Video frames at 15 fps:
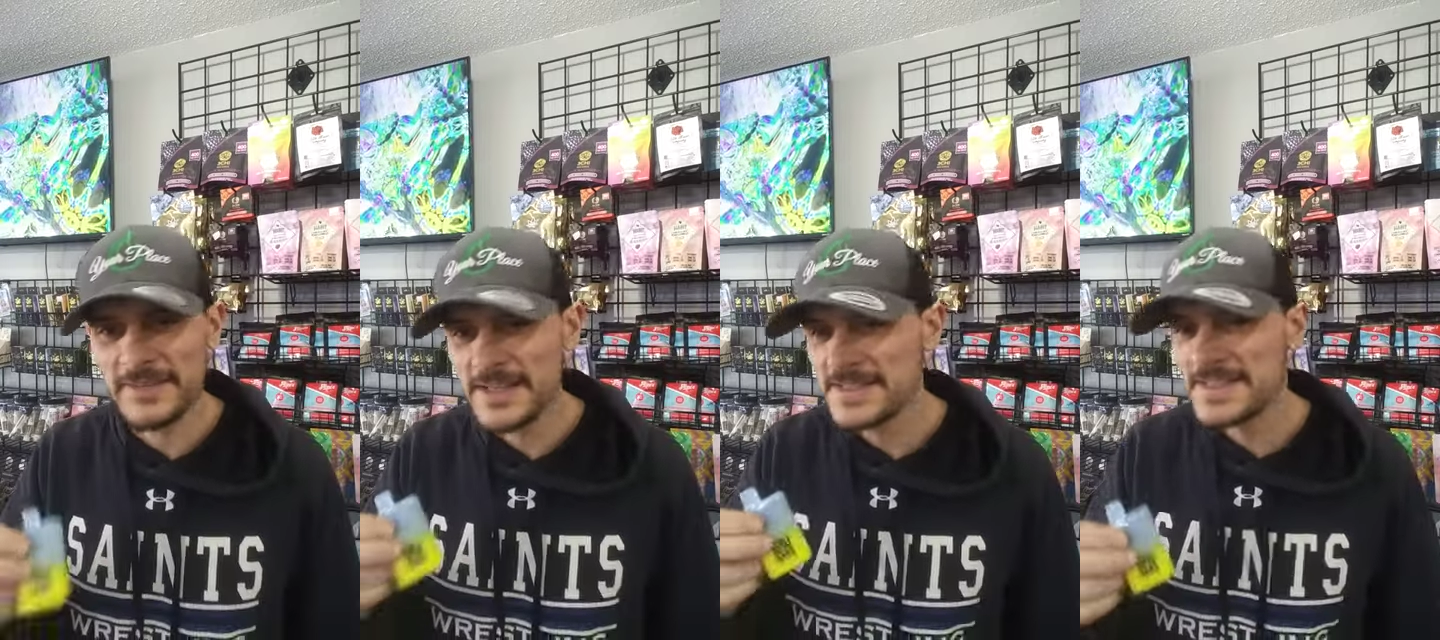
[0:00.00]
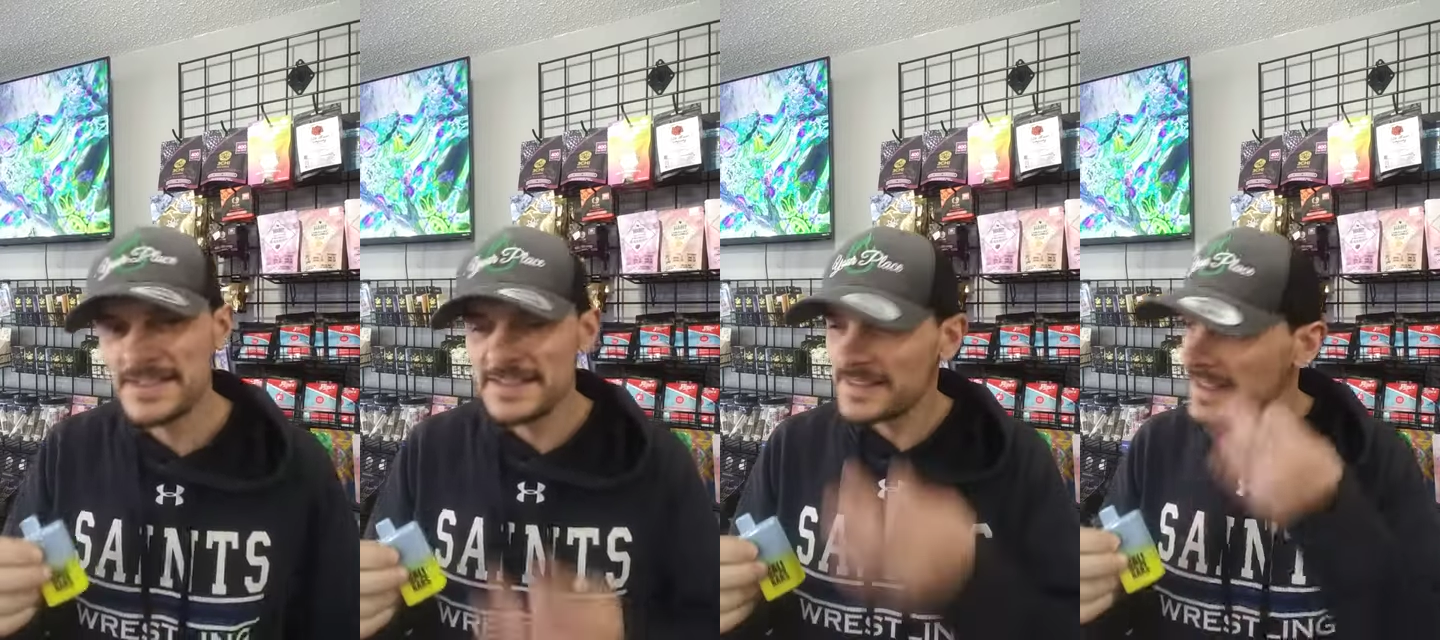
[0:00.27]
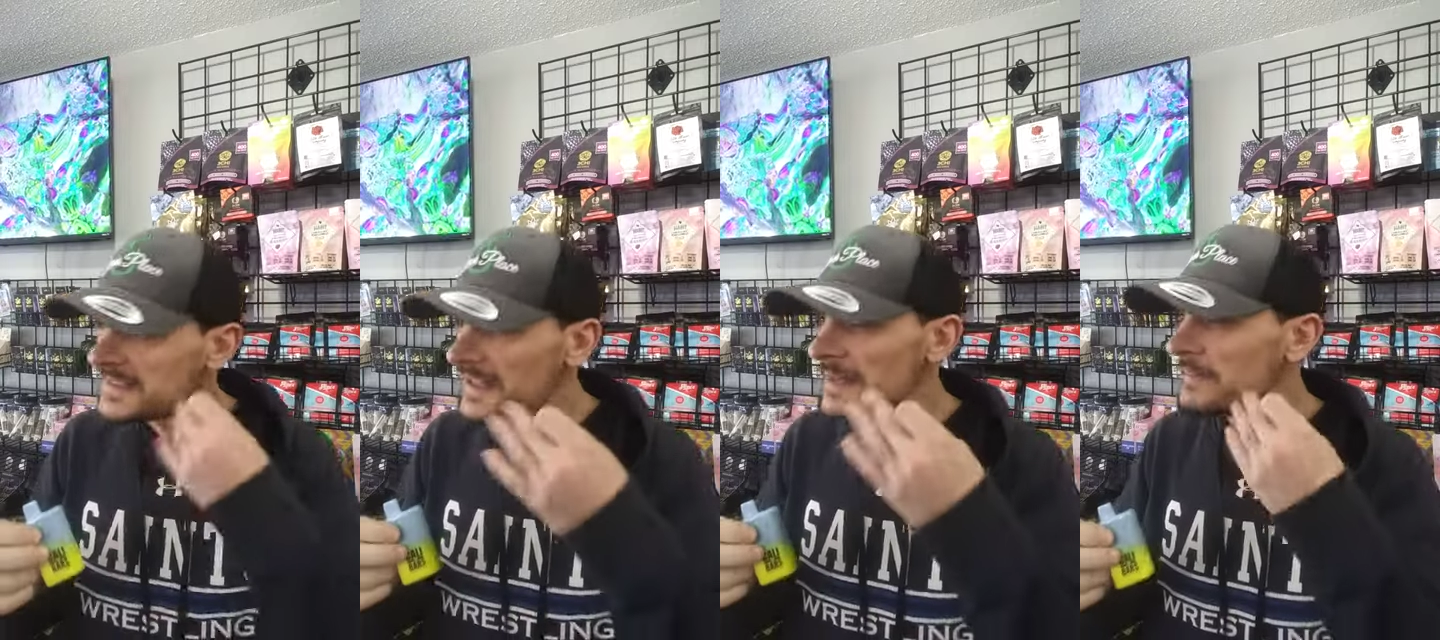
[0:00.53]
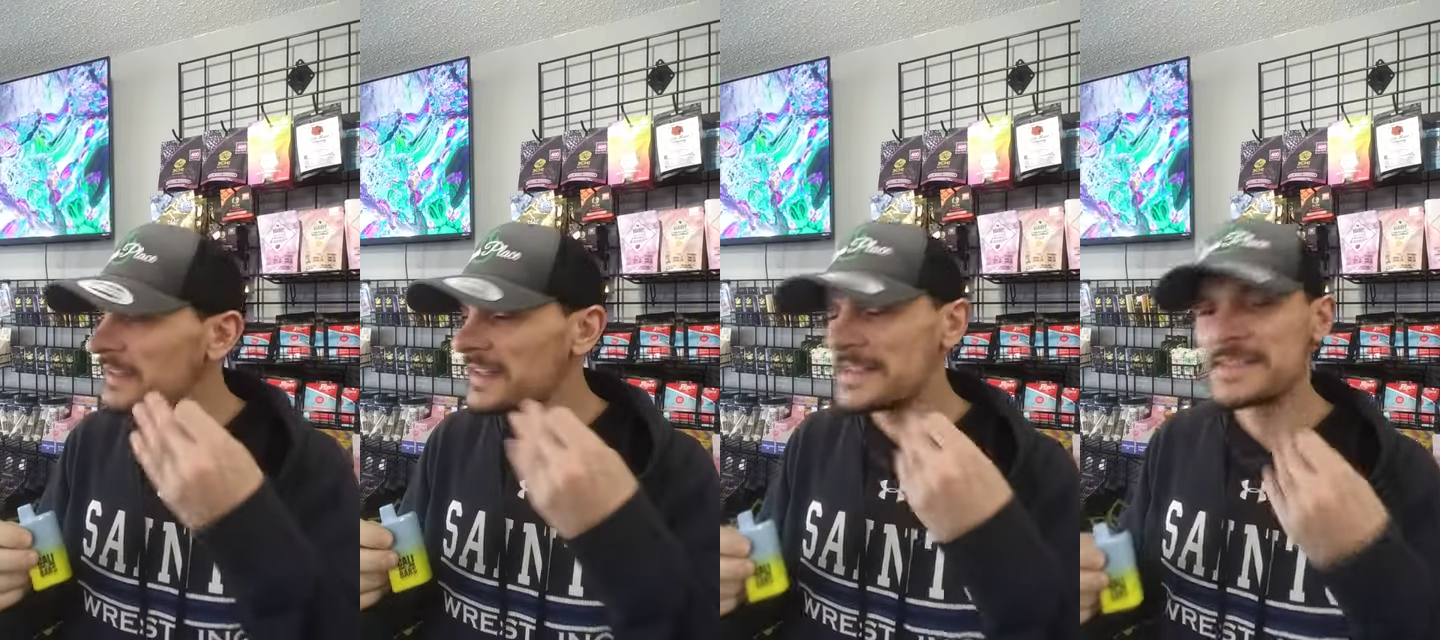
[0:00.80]
That's a, that, I
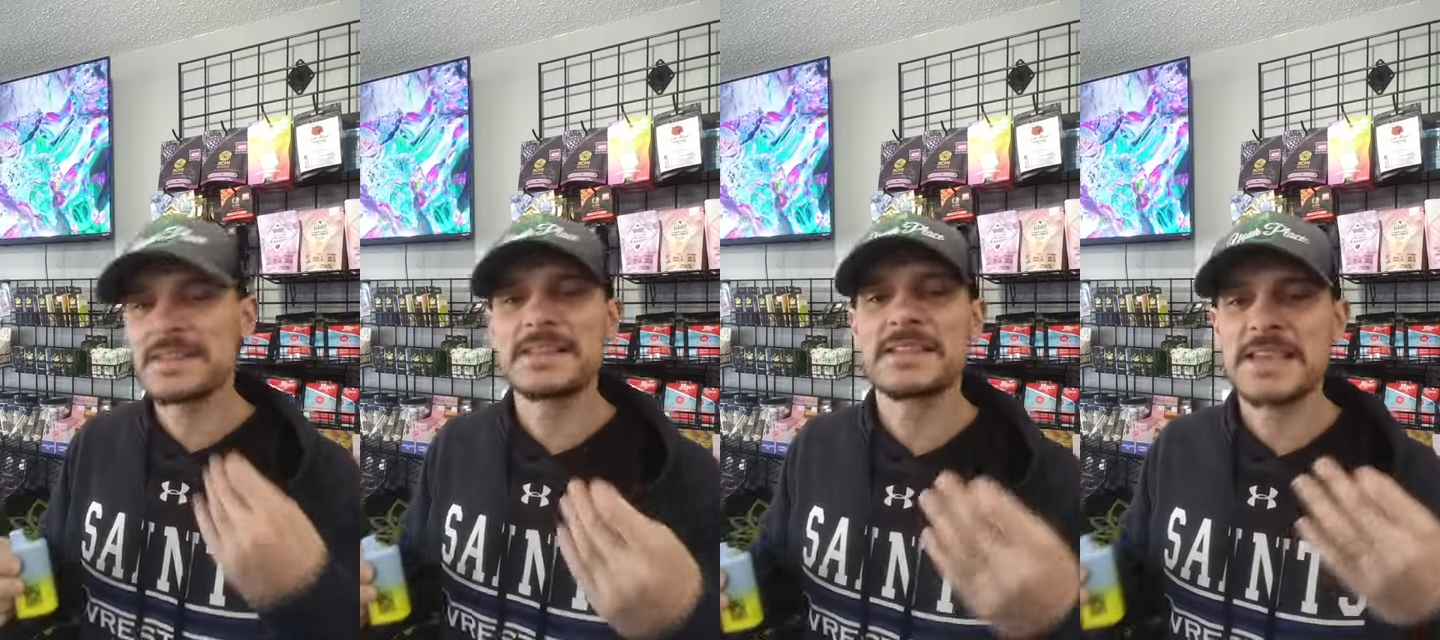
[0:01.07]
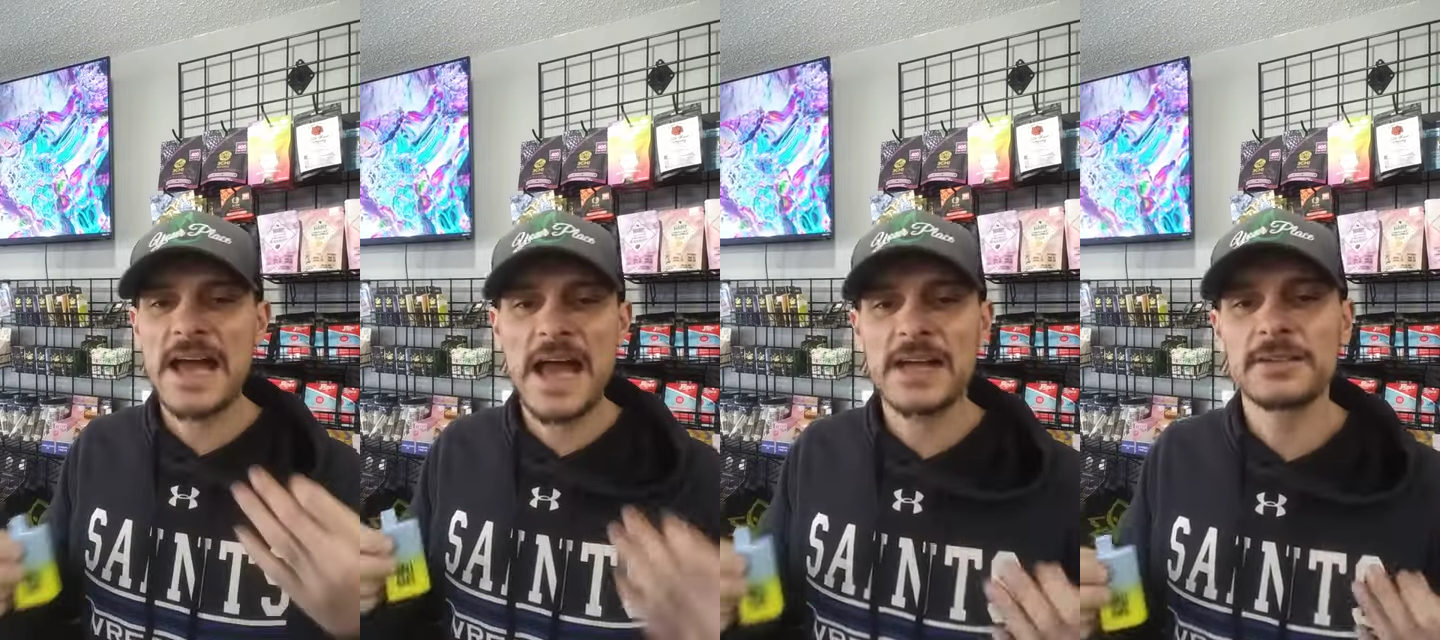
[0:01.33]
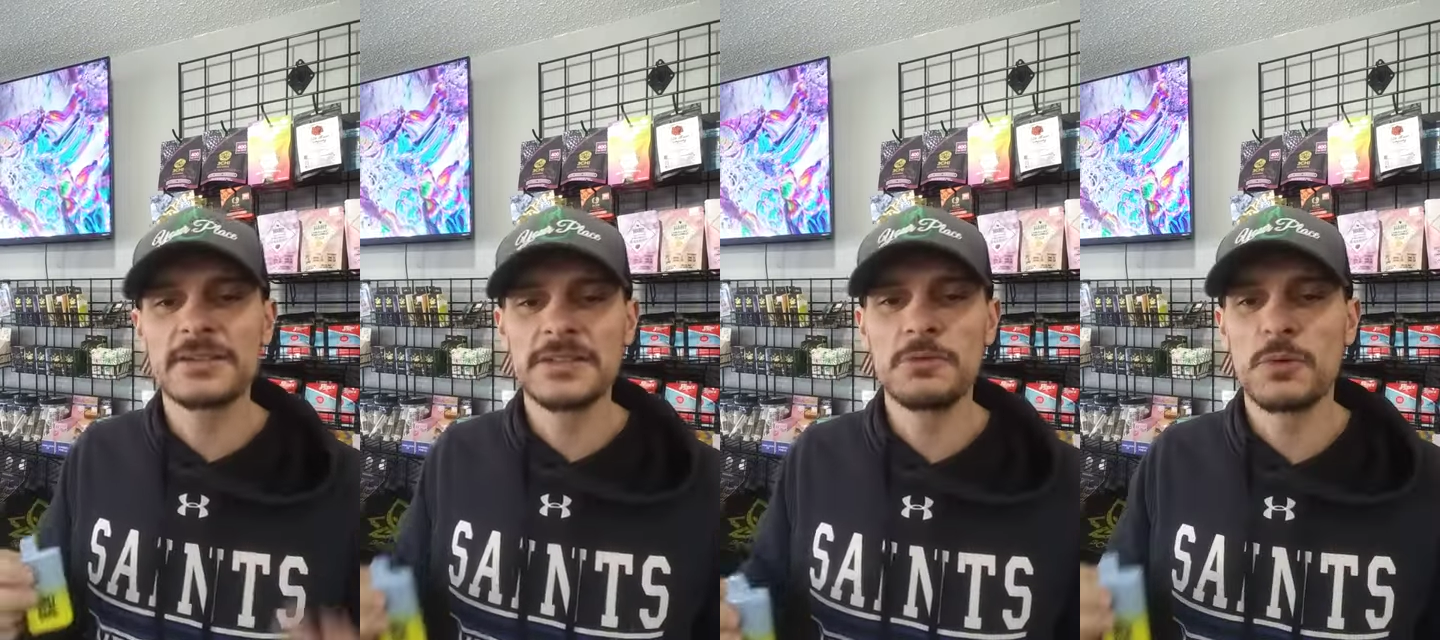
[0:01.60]
mean that's exactly